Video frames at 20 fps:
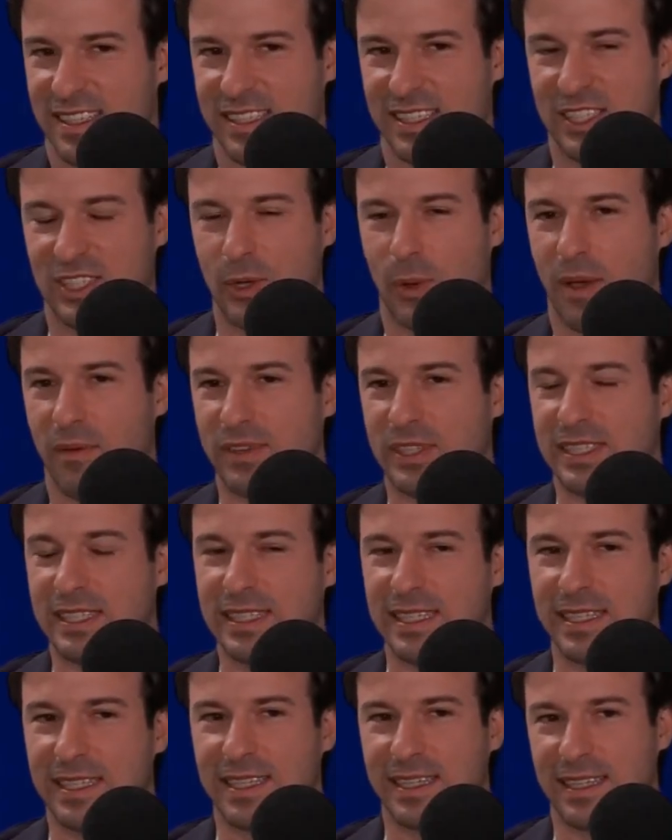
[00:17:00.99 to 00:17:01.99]
So
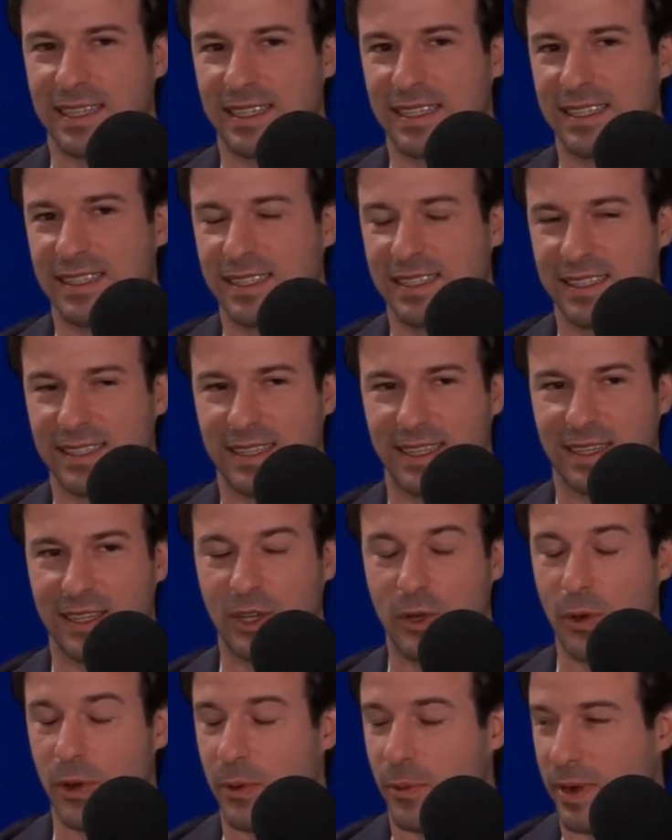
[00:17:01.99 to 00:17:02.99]
obviously
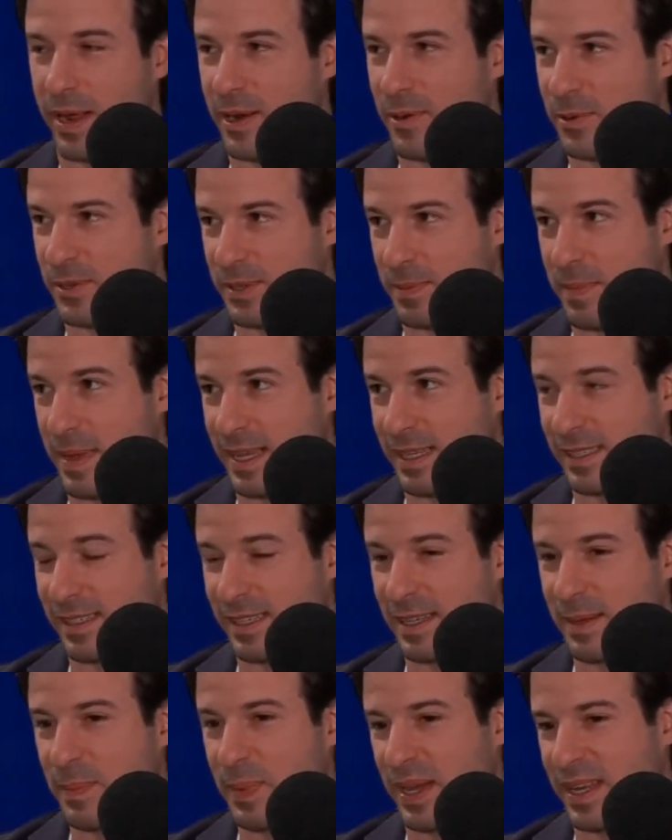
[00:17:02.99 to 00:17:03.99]
going to Rhino was
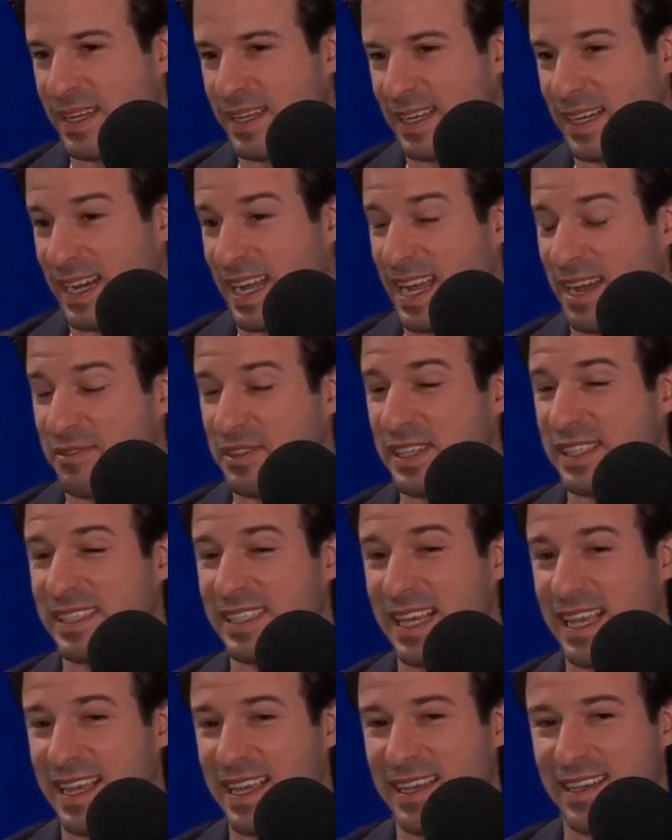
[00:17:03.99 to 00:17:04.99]
amazing, but I have to
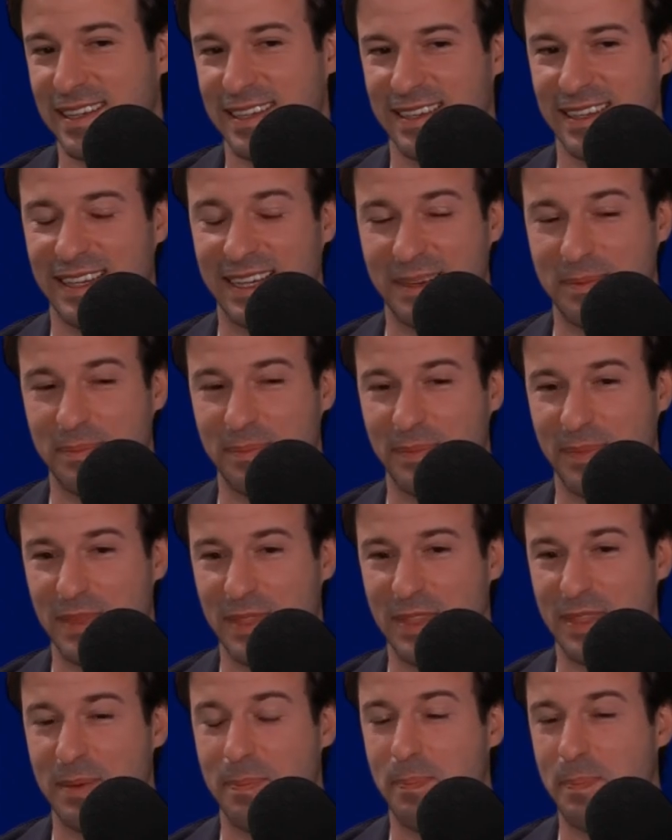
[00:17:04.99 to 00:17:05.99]
say
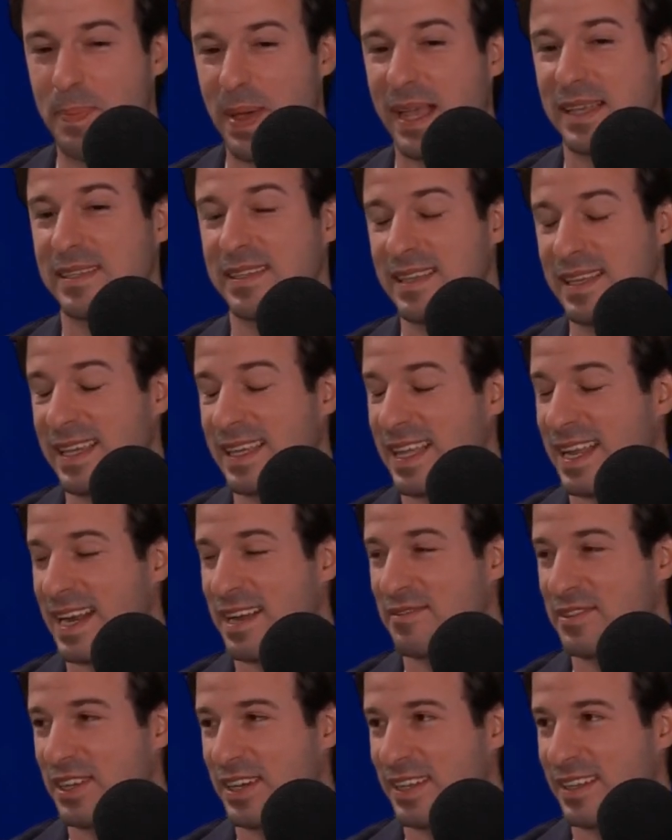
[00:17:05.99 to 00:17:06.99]
the best thing that
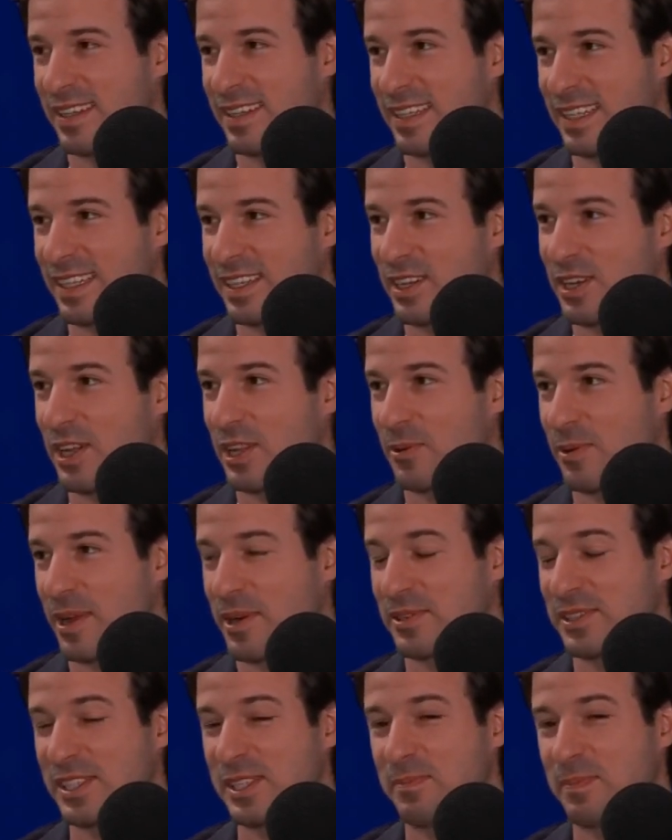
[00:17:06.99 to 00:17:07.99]
I've done in
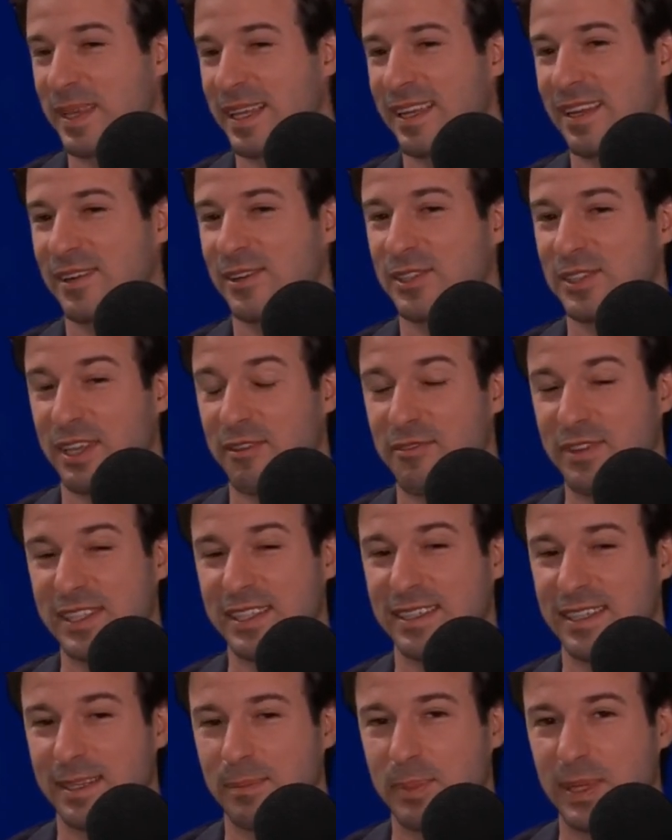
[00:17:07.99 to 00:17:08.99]
Colorado since being here is I
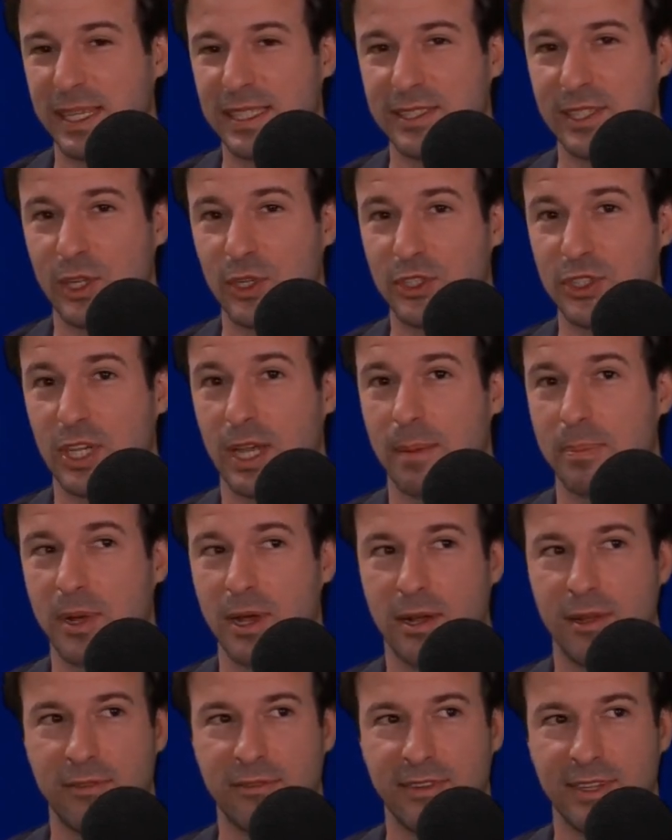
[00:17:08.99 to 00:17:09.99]
visited a place called
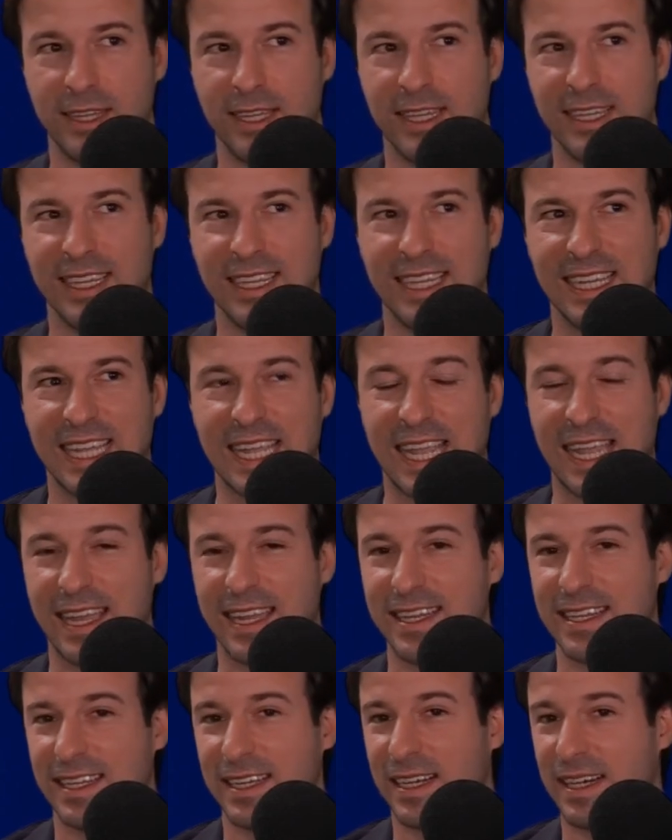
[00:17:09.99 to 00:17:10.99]
Topgolf.
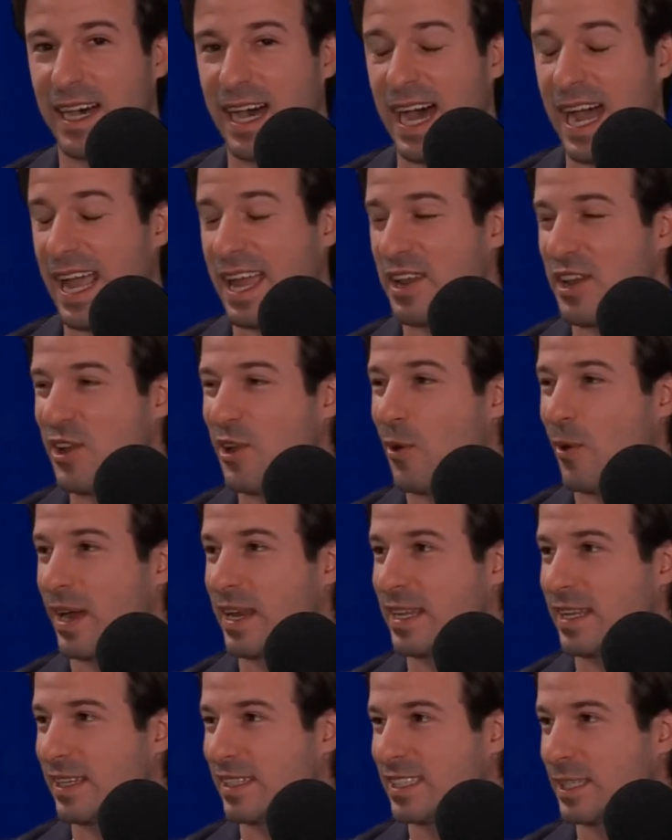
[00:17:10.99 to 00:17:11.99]
And I had no
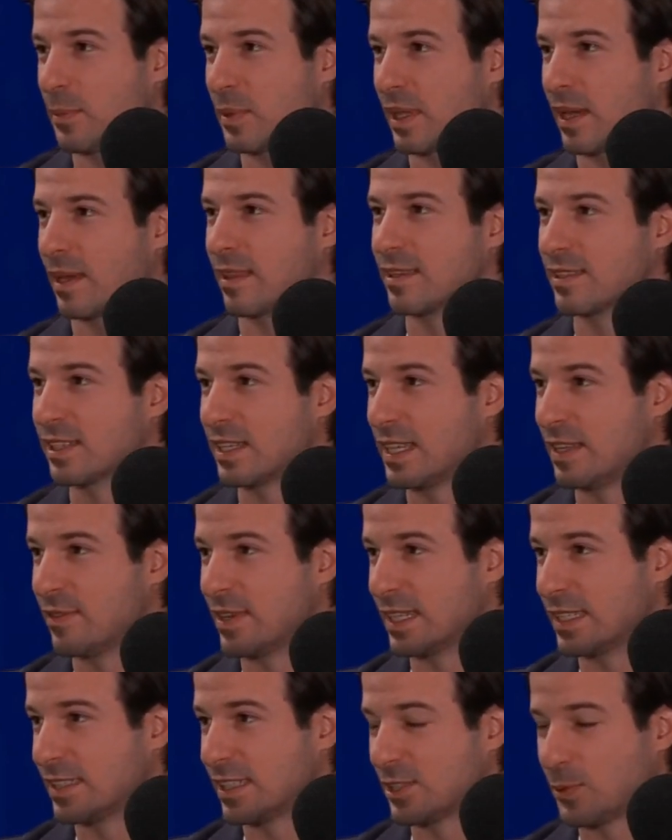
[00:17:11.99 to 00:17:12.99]
idea something like this could even
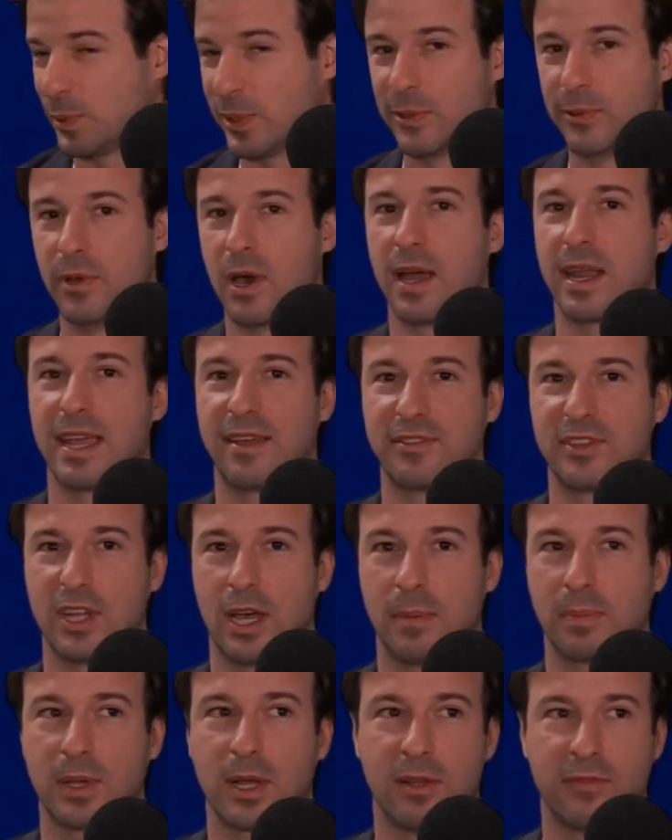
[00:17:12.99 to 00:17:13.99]
exist. We do not have
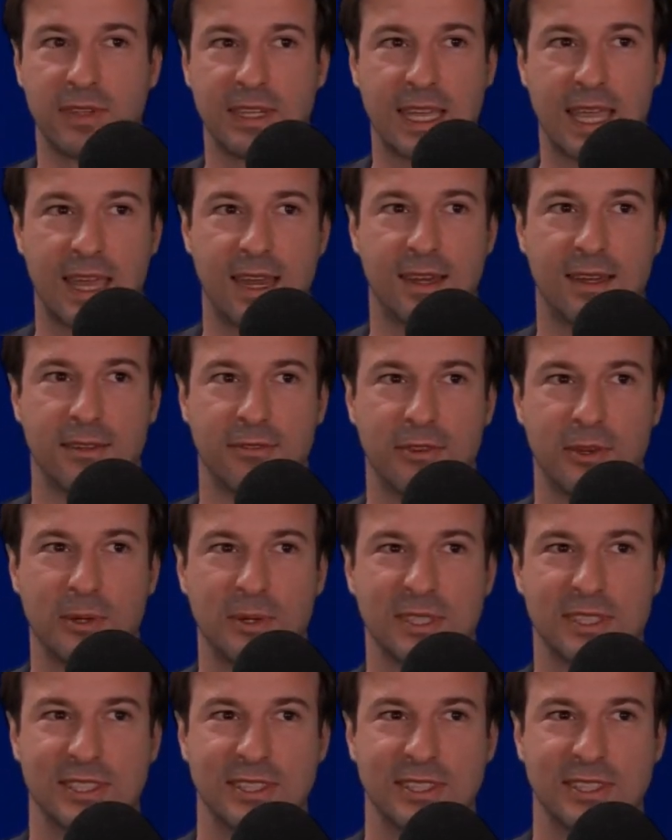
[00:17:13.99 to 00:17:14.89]
Topgolf in Canada, folks.